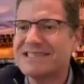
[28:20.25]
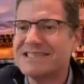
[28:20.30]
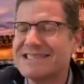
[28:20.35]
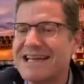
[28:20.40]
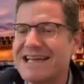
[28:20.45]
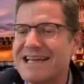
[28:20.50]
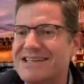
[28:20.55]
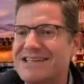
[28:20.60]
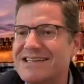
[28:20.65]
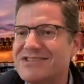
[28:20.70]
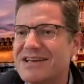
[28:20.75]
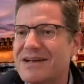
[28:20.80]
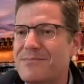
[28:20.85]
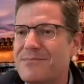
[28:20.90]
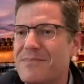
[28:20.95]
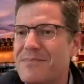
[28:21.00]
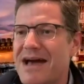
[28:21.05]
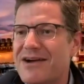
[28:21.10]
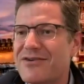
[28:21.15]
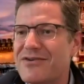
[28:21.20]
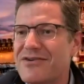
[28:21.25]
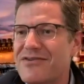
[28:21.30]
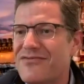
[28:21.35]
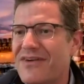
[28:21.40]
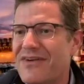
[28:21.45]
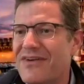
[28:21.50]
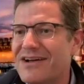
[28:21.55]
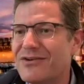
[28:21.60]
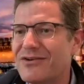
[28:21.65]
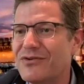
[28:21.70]
stage in a matter of,
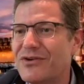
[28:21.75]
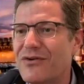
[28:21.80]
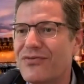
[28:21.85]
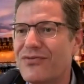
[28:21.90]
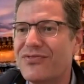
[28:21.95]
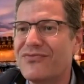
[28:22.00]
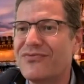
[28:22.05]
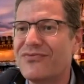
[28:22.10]
I don't know,